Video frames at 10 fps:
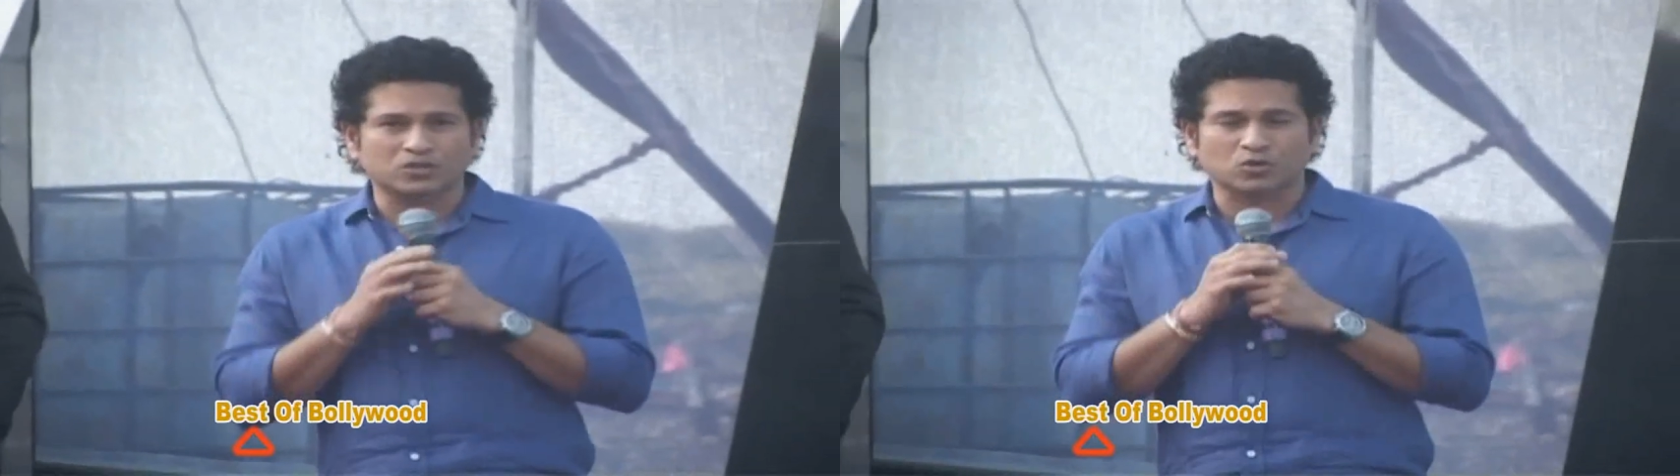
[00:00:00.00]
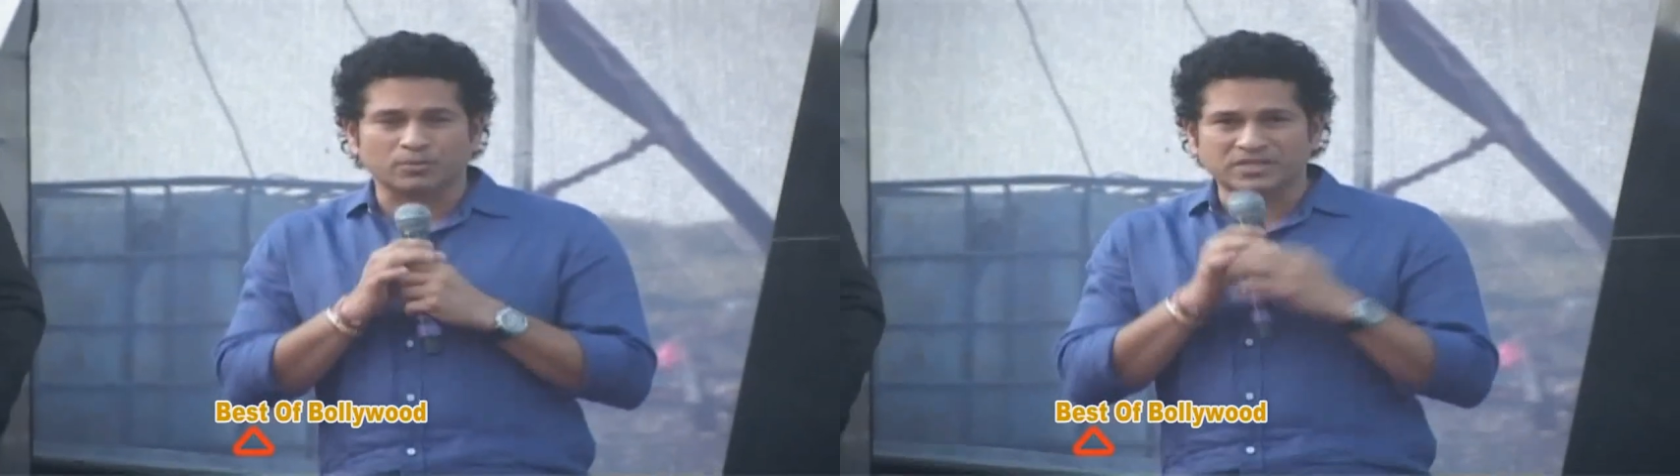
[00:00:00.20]

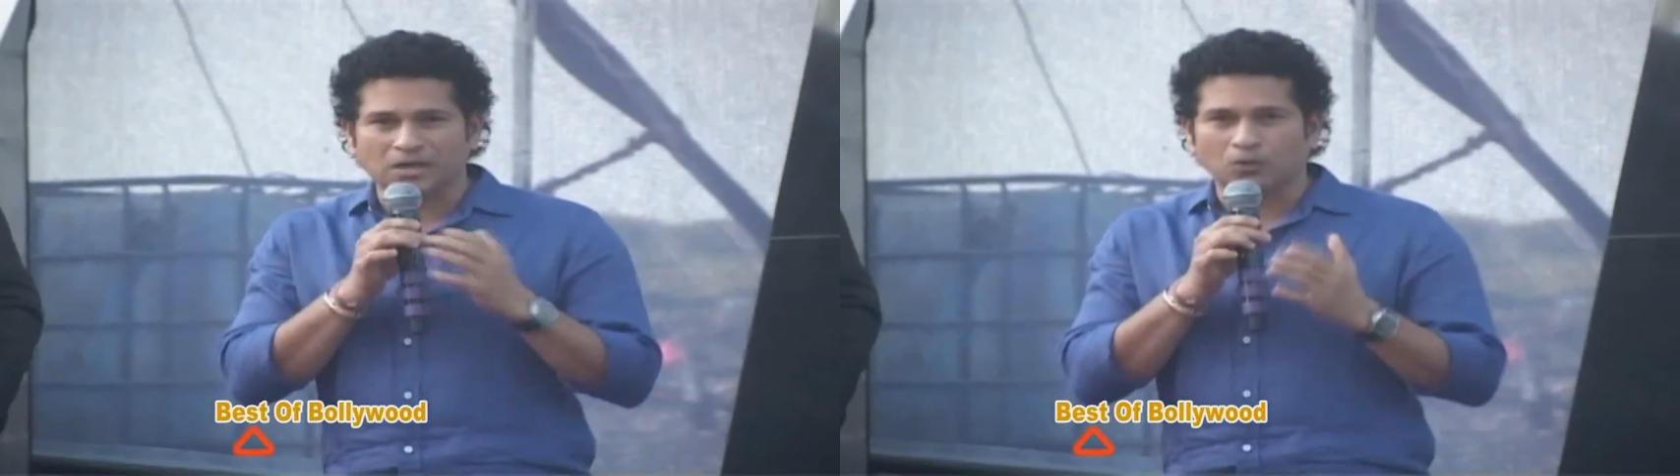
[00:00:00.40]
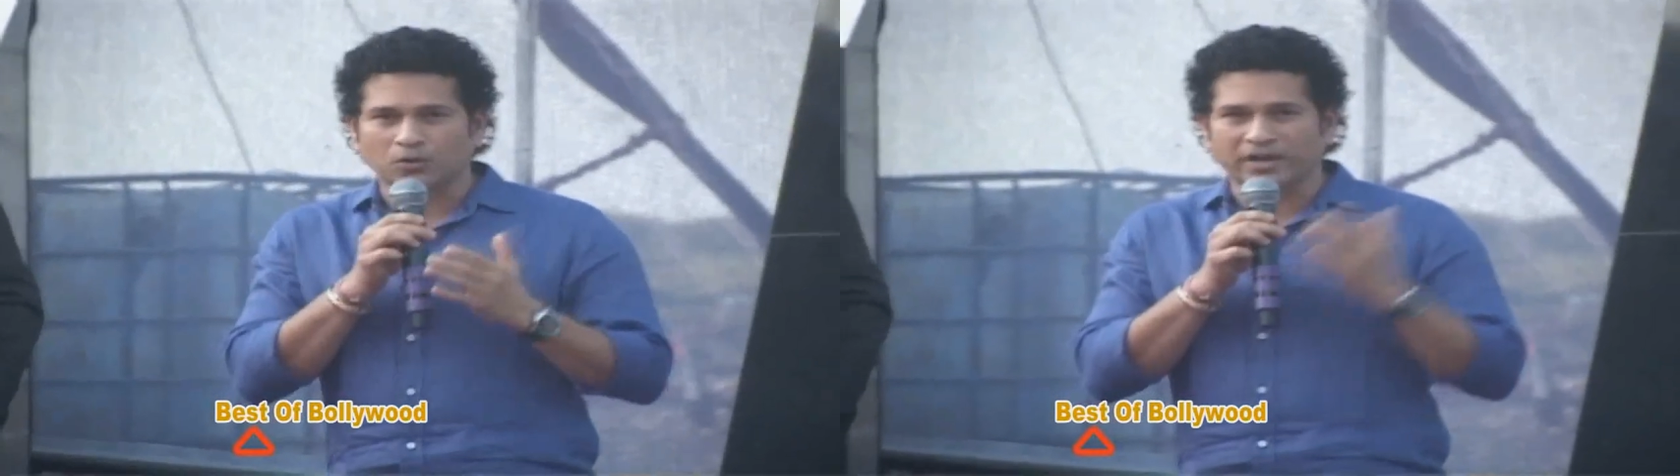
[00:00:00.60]
was to
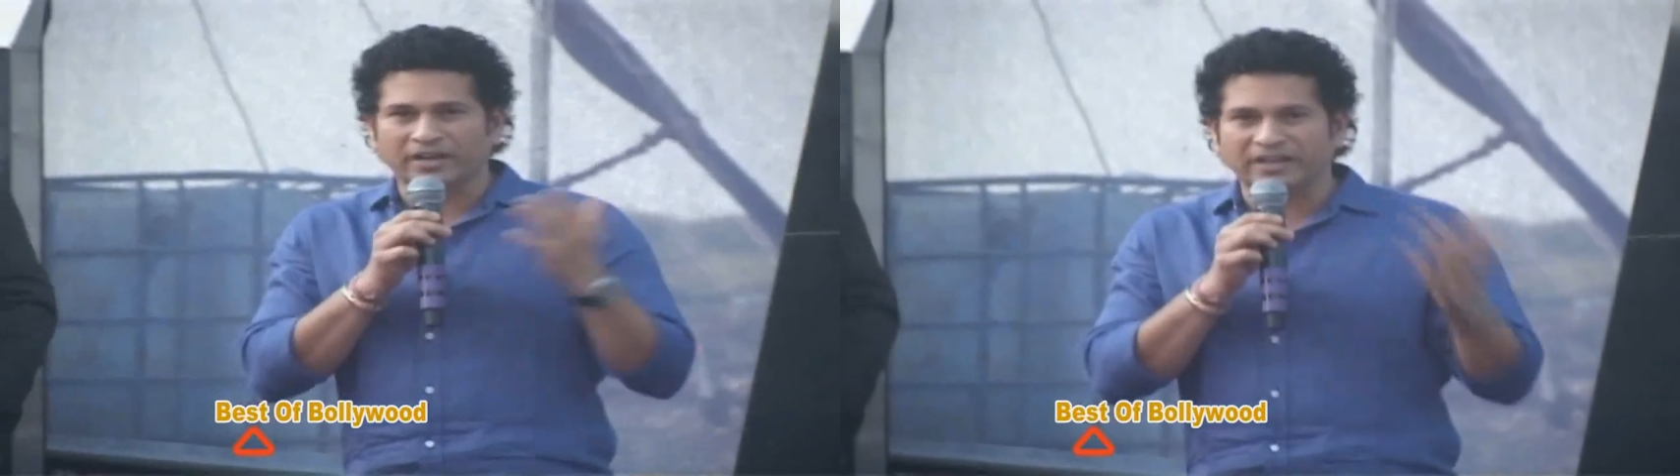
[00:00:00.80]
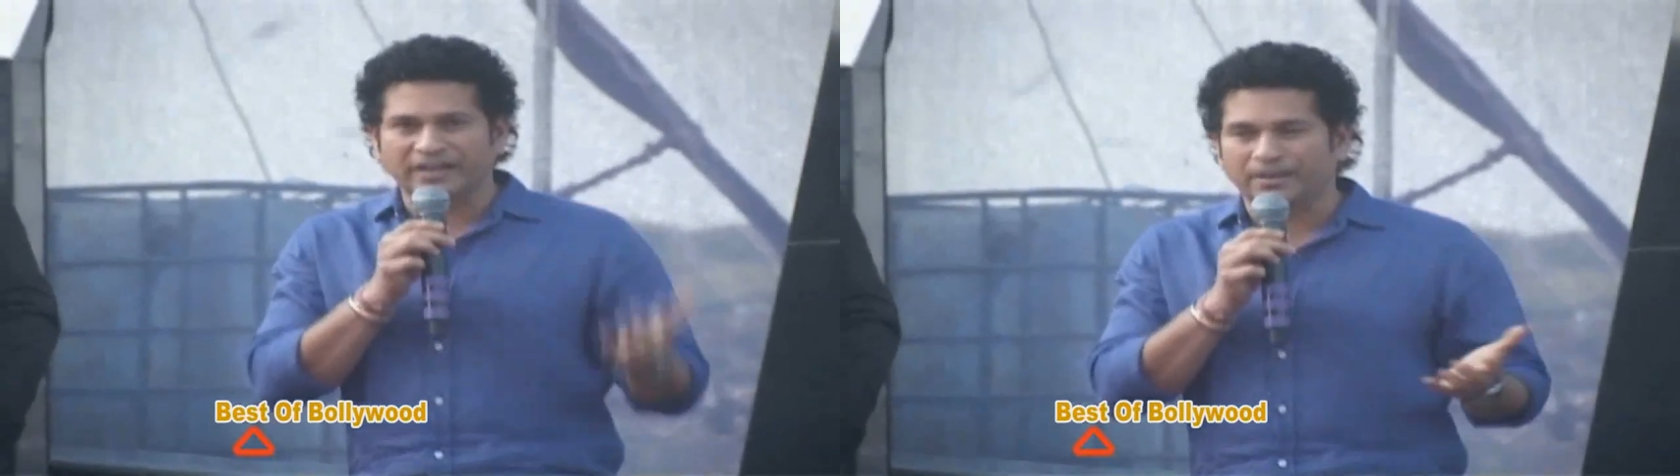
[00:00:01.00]
miss out on
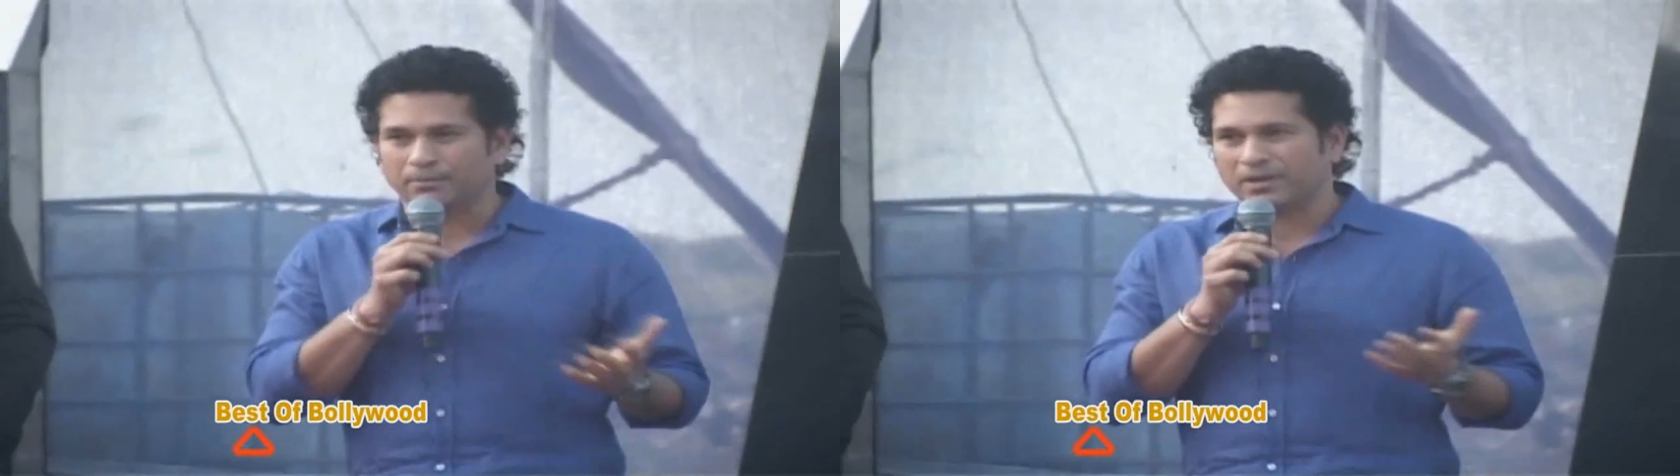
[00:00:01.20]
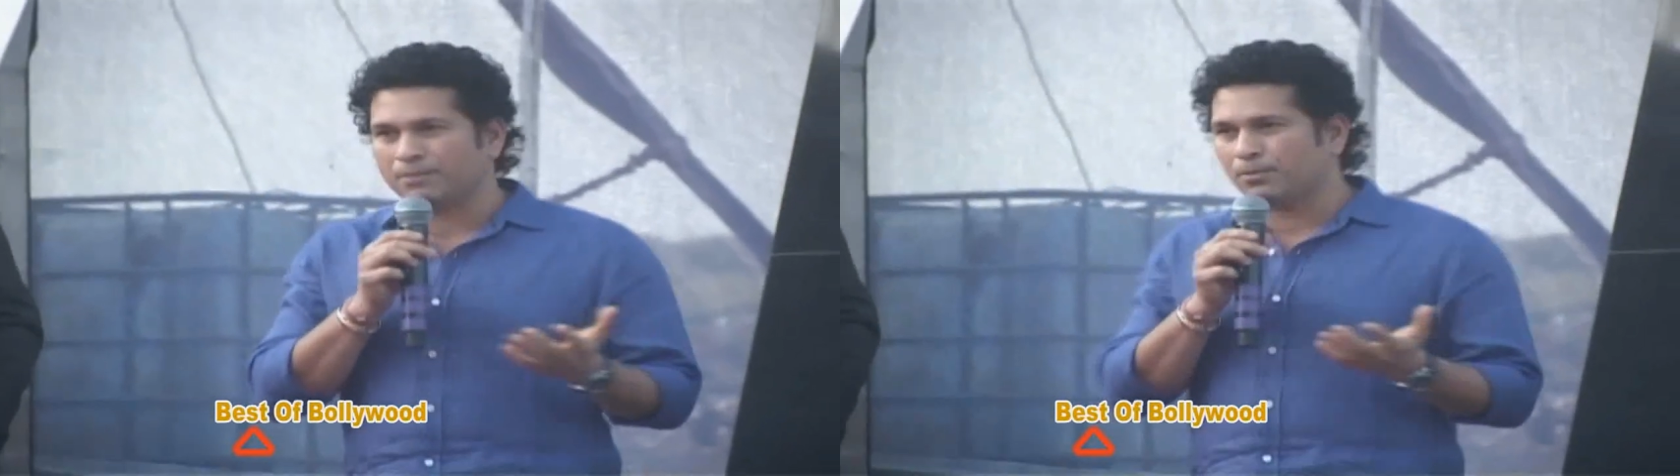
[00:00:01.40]
any name,